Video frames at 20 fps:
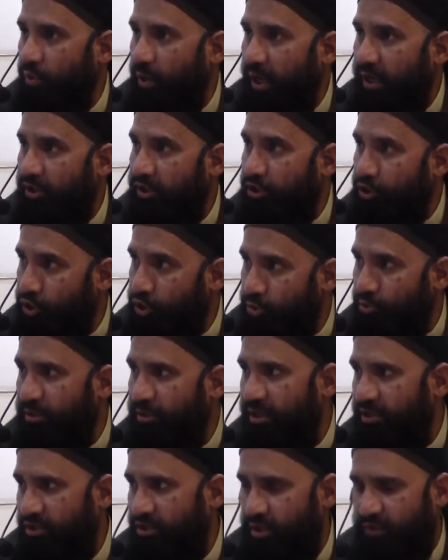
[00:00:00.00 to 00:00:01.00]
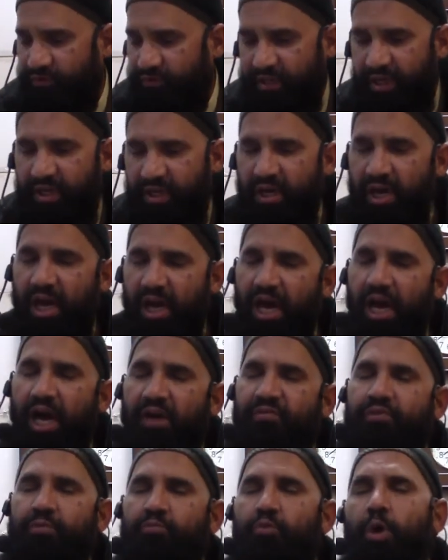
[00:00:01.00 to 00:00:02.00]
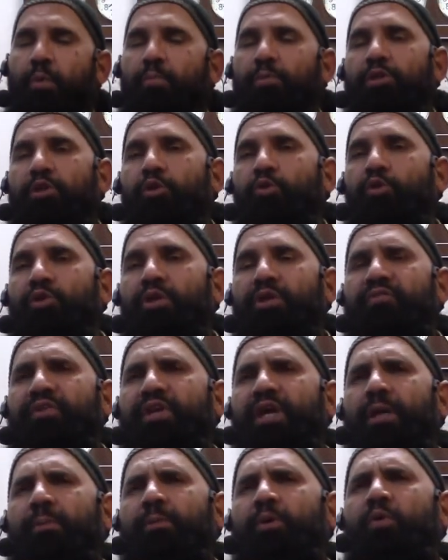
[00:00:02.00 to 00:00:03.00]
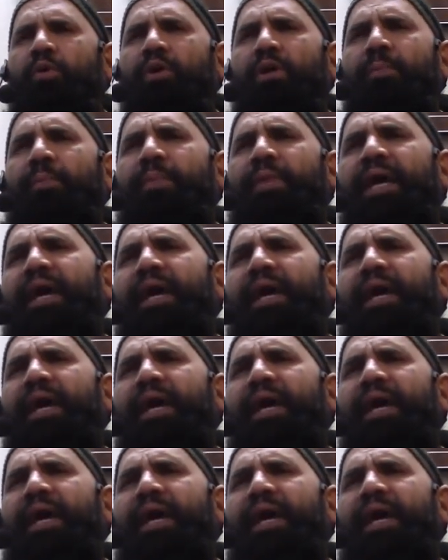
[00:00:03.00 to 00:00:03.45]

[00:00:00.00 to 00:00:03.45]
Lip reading: are the students of Shaykh Hafiz Muhammad Gondalwi rahimahullah.